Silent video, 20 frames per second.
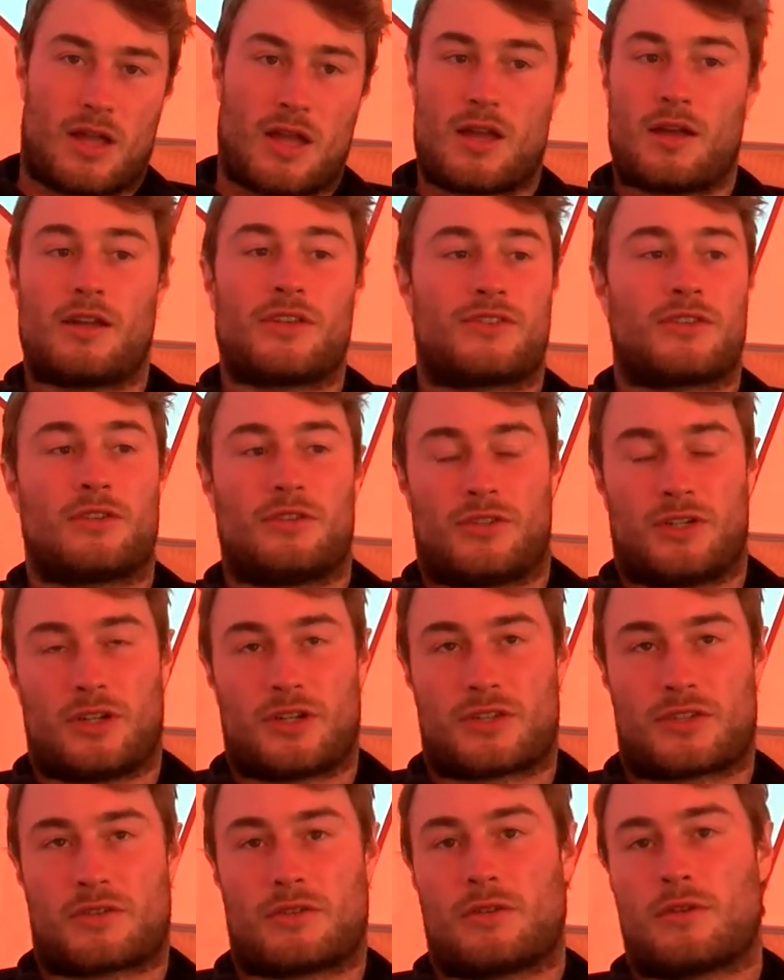isn't
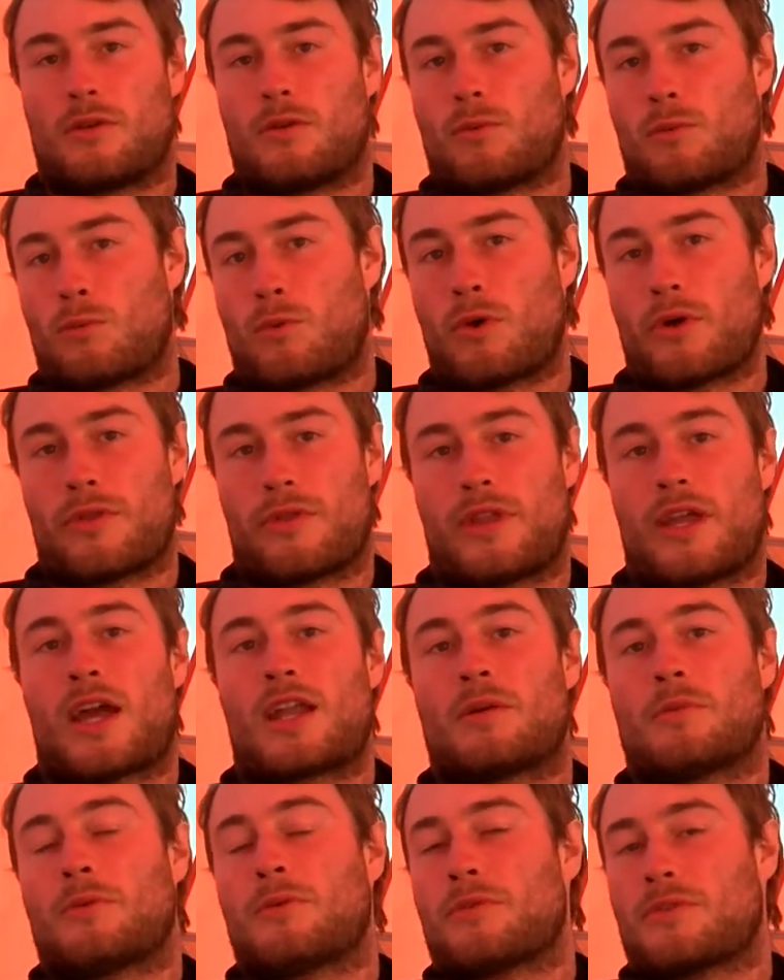just what the
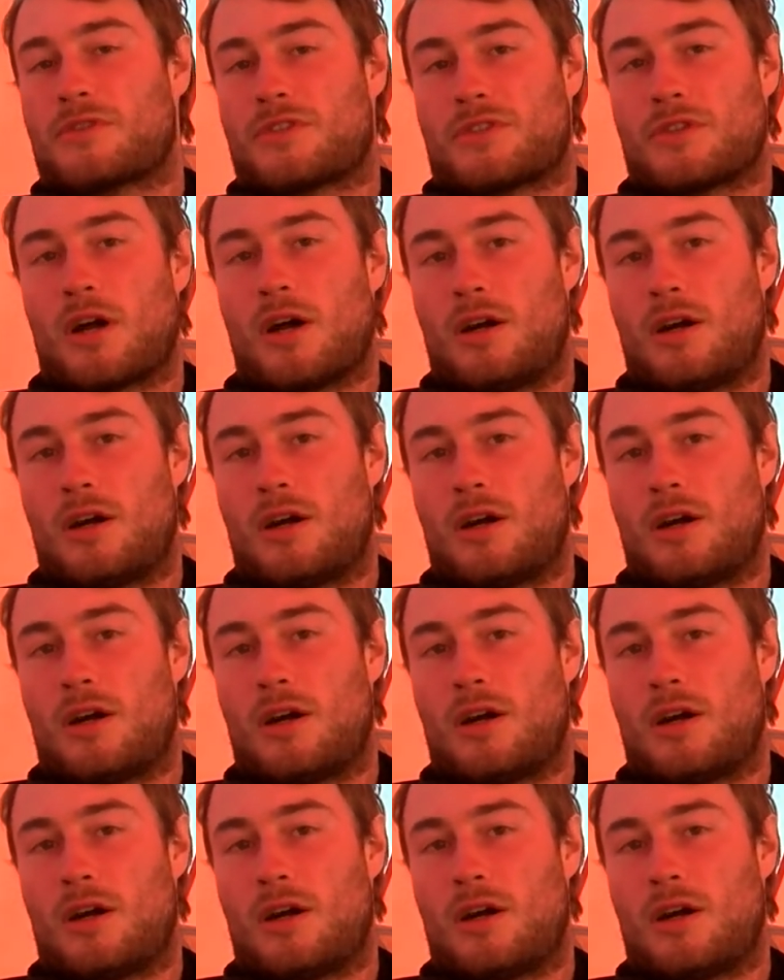animals